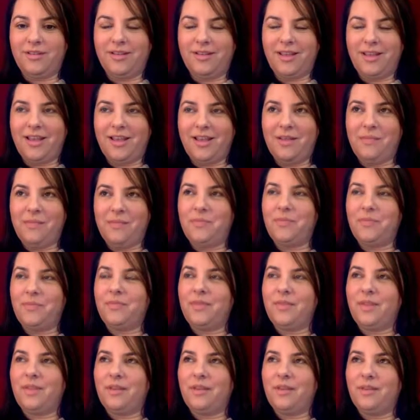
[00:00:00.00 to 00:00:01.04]

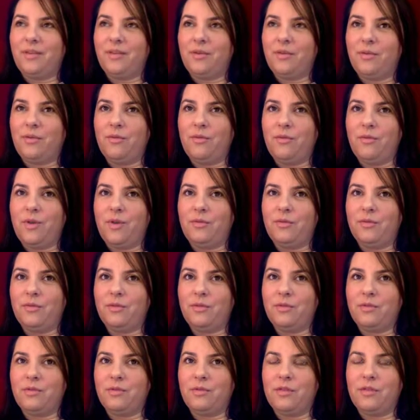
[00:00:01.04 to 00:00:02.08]
the founder
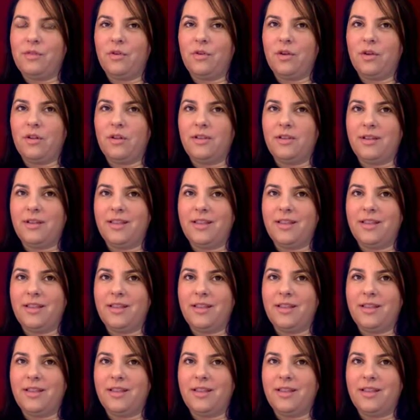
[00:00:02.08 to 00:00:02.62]
of ClickFunnels.